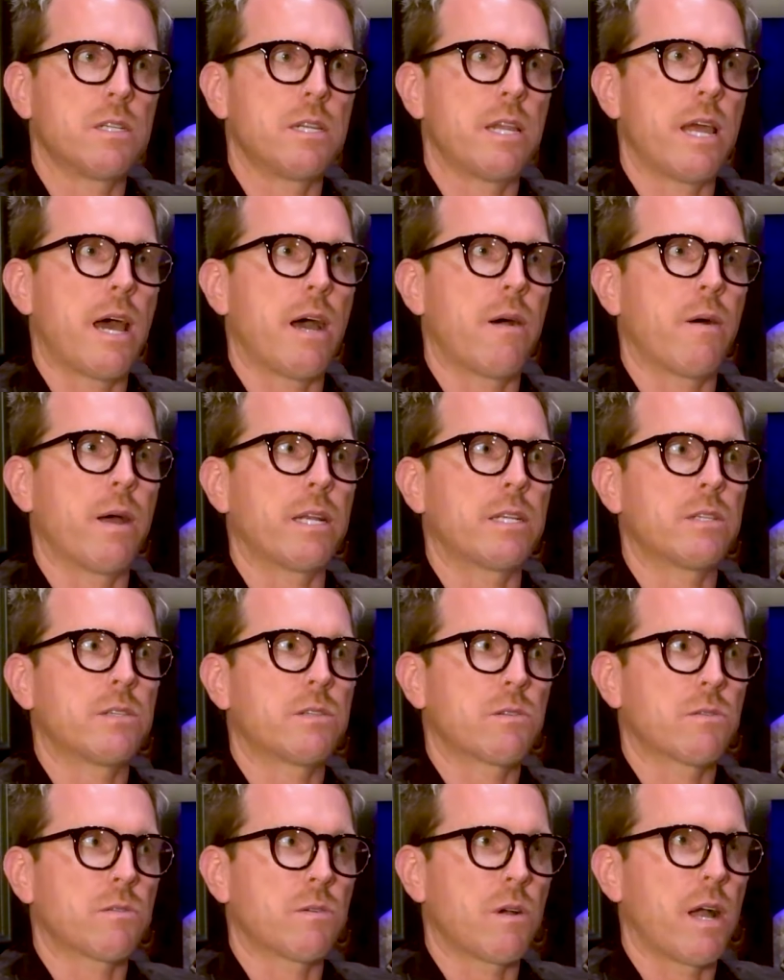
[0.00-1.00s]
Now I
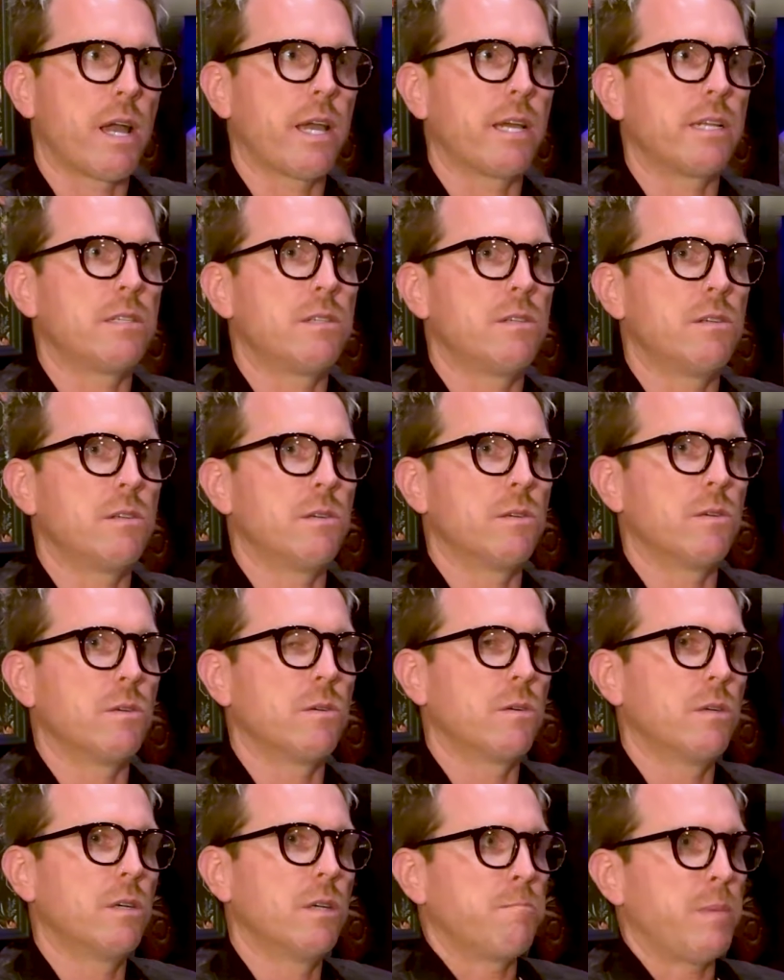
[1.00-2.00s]
try
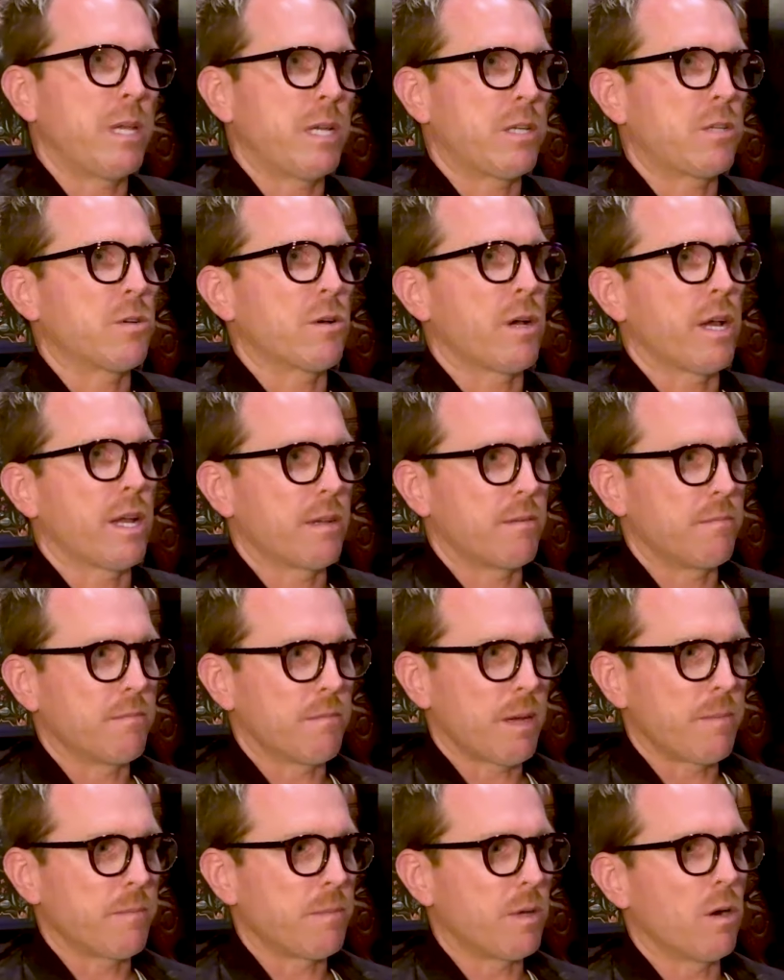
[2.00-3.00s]
to make sure I,
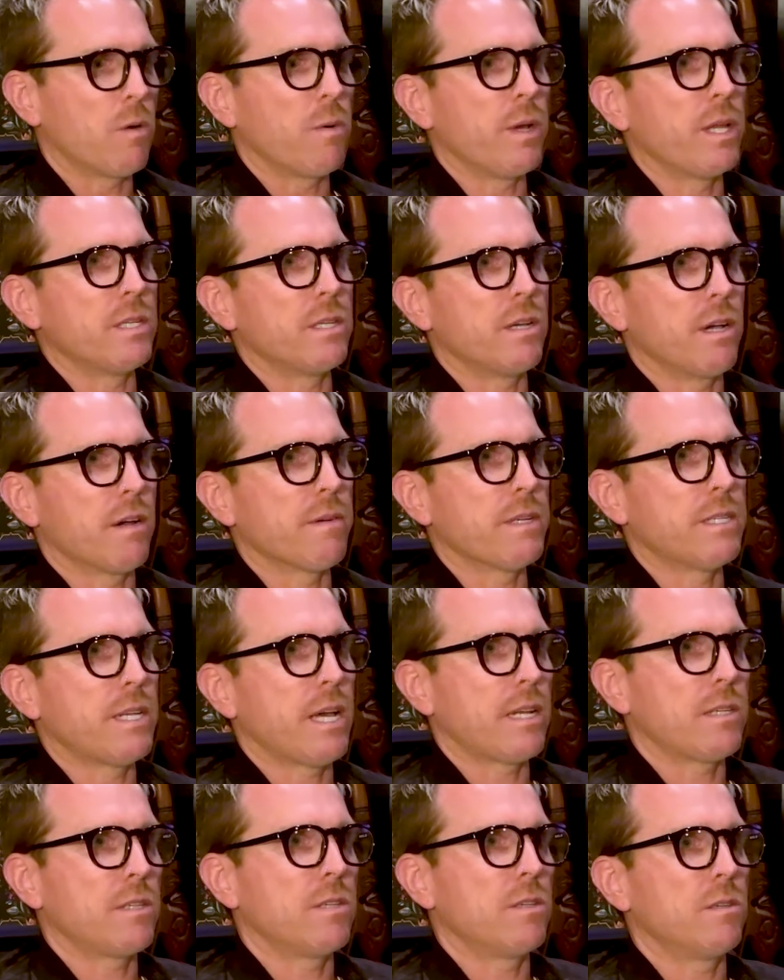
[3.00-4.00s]
I go into every
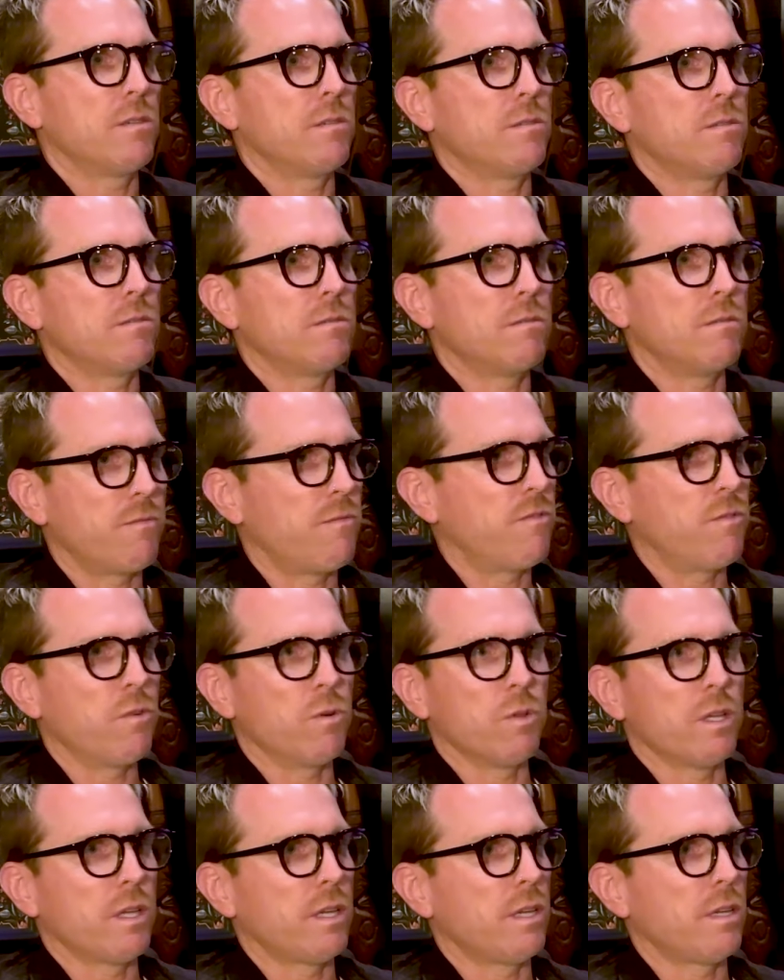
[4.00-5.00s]
tattoo
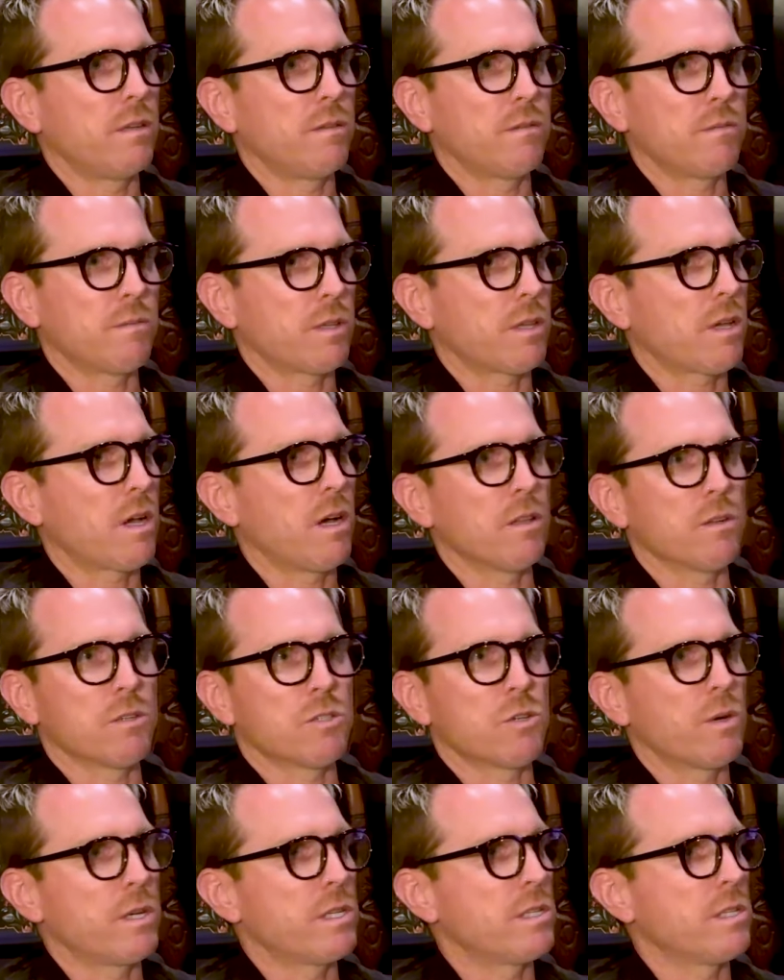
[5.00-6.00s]
fully with color
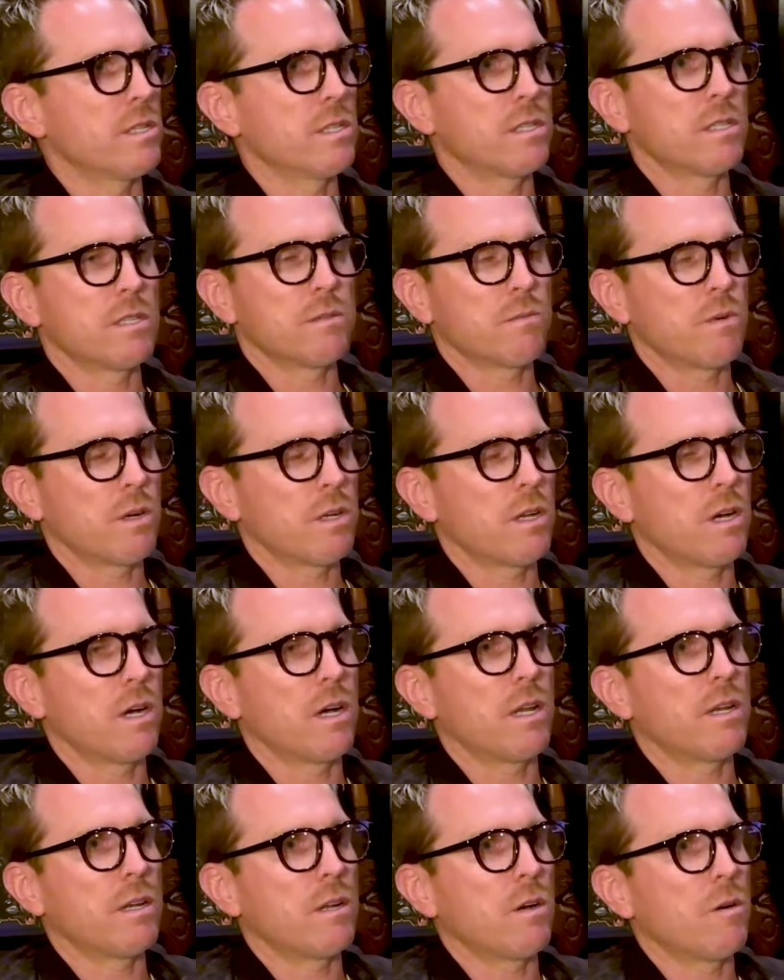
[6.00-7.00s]
choices and
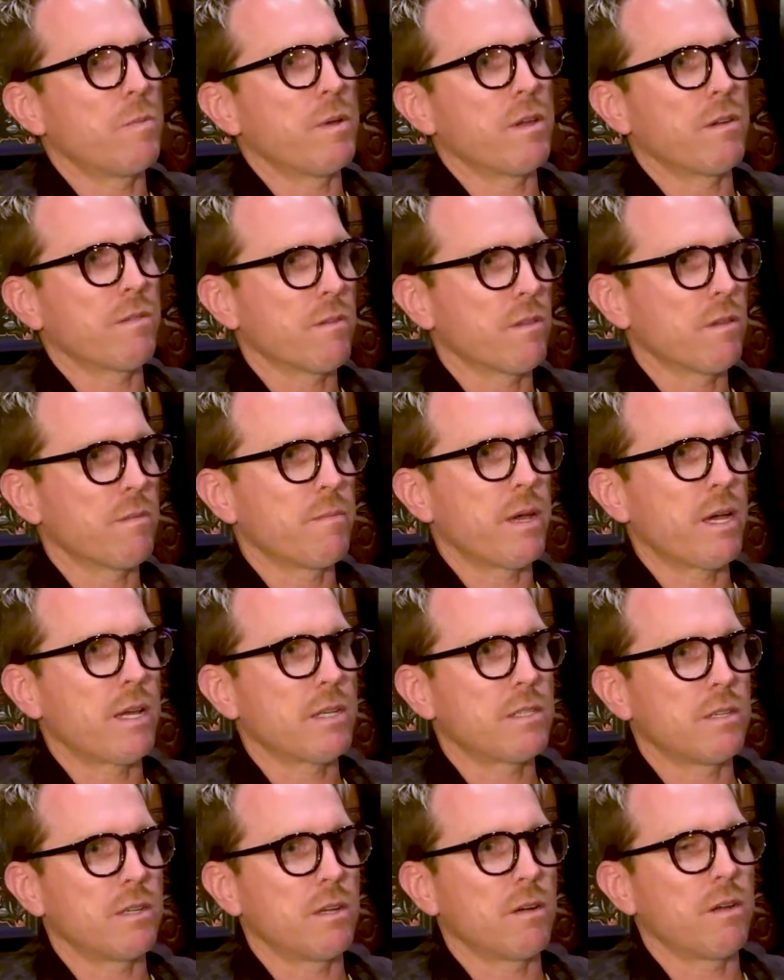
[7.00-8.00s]
whatnot and hoping for the
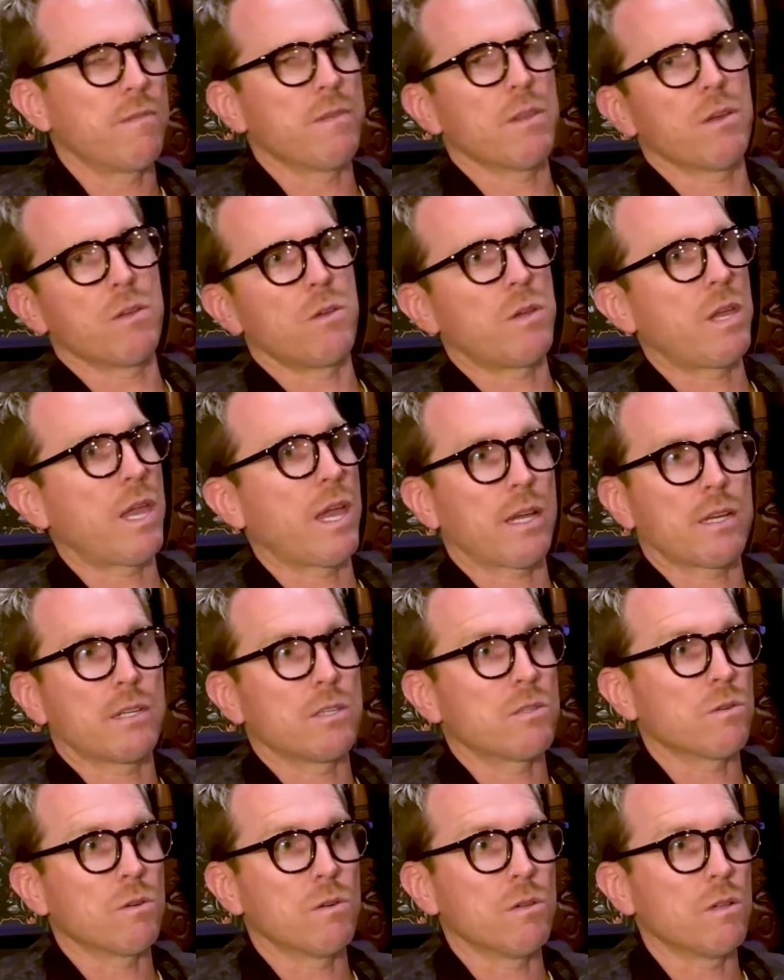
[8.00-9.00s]
best, you know, even though you can't
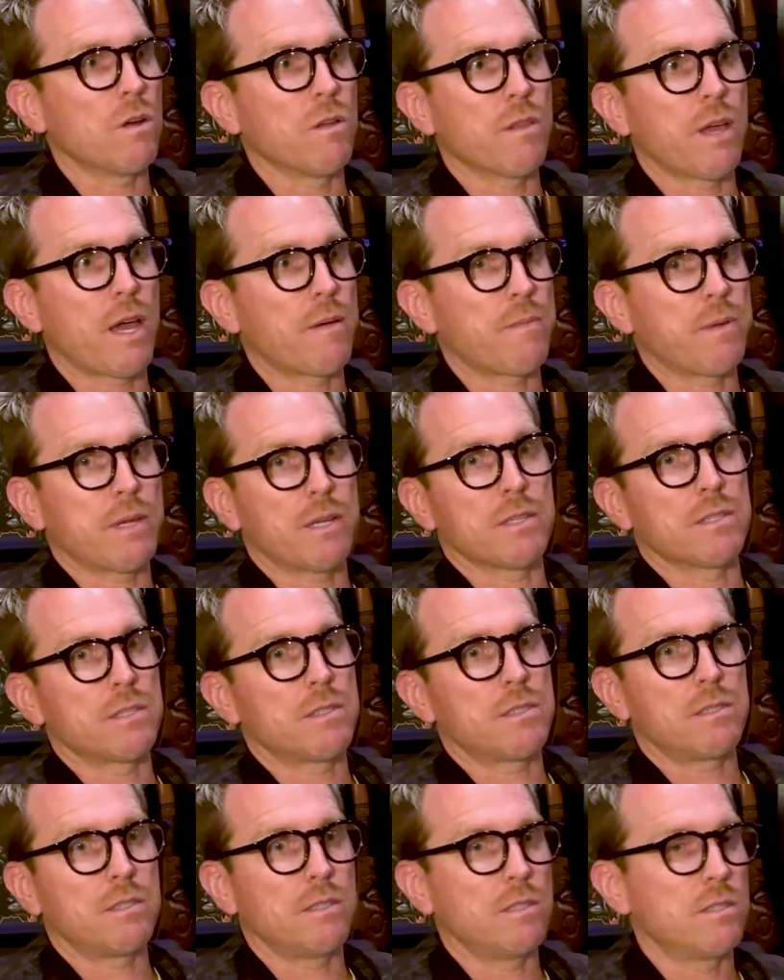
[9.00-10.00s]
control all that
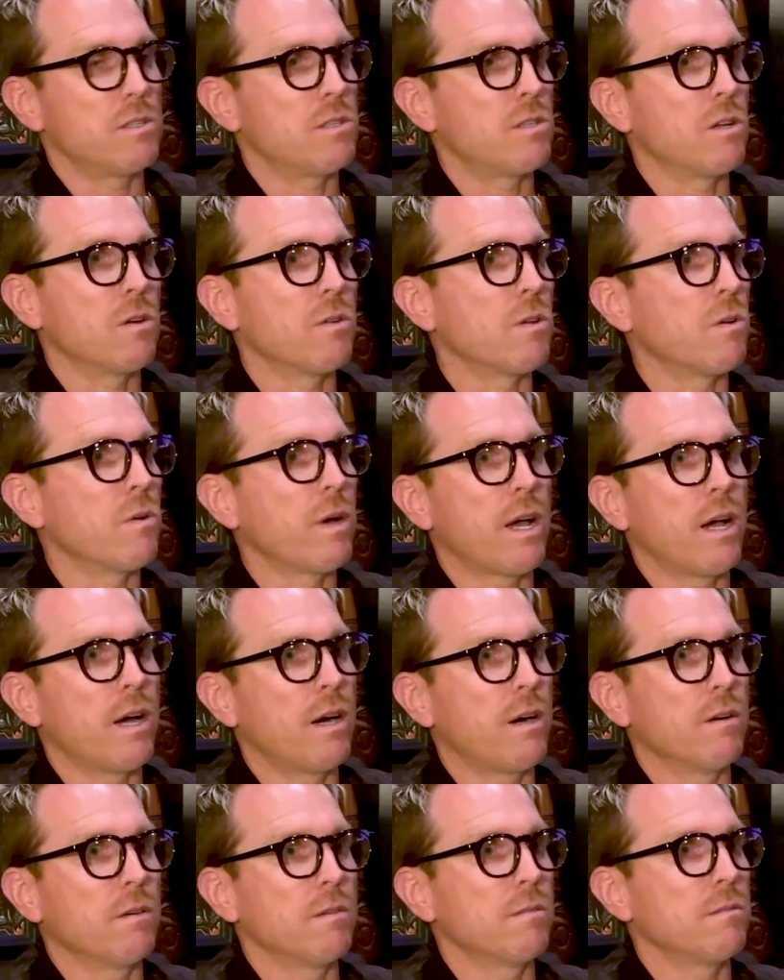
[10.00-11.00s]
because you just don't know
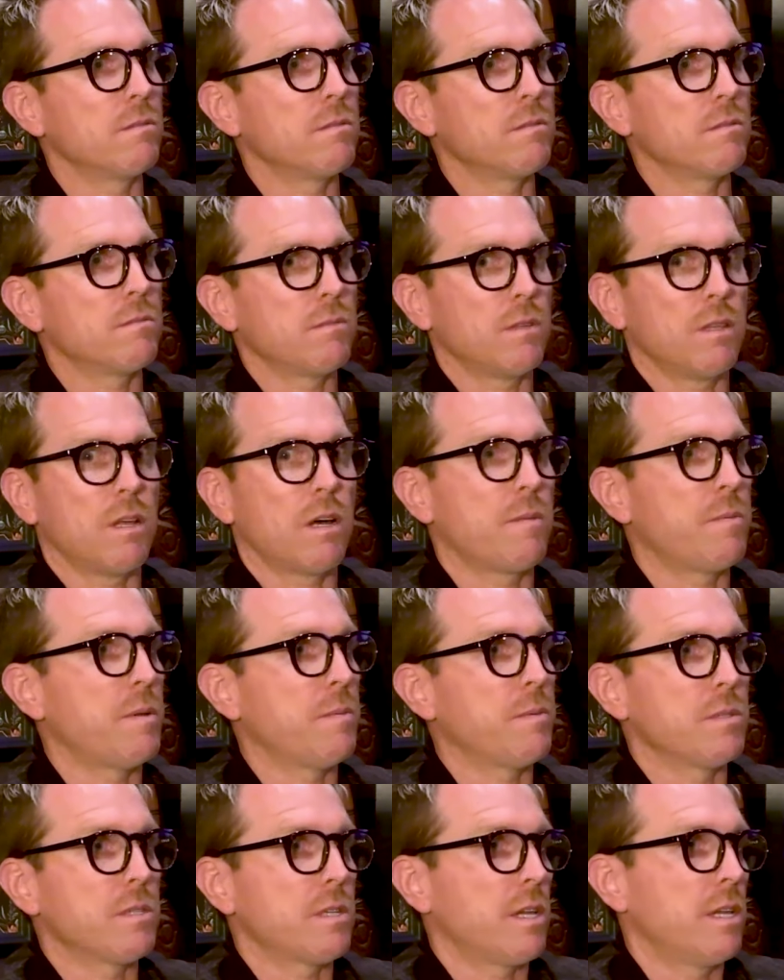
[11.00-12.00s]
how a lot of
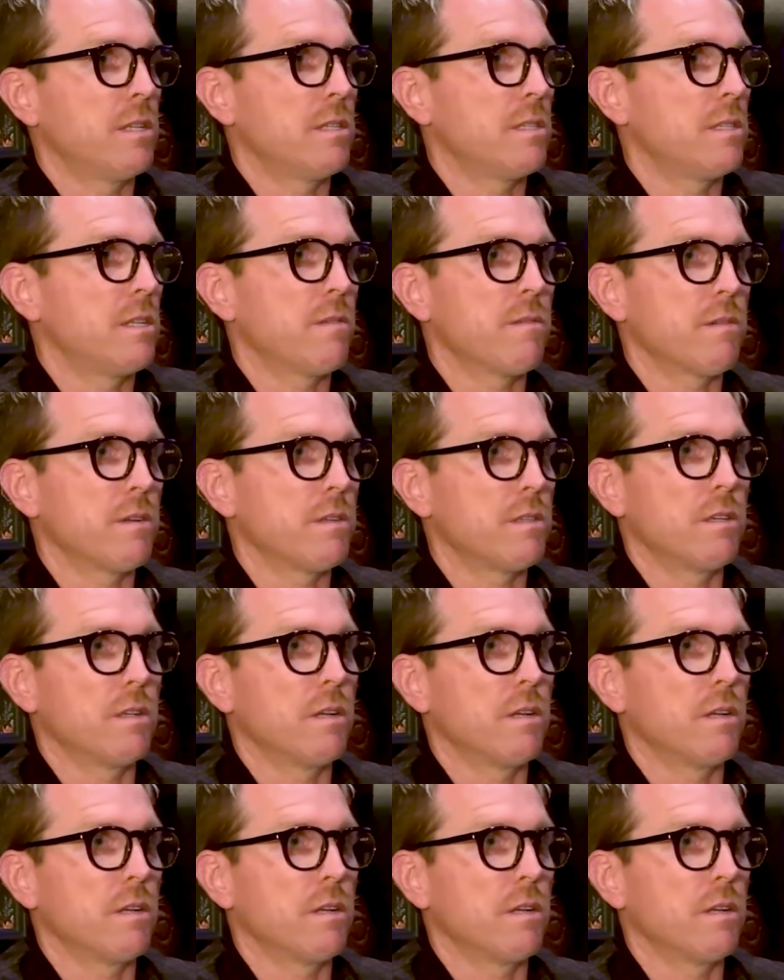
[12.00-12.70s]
people's skin is different.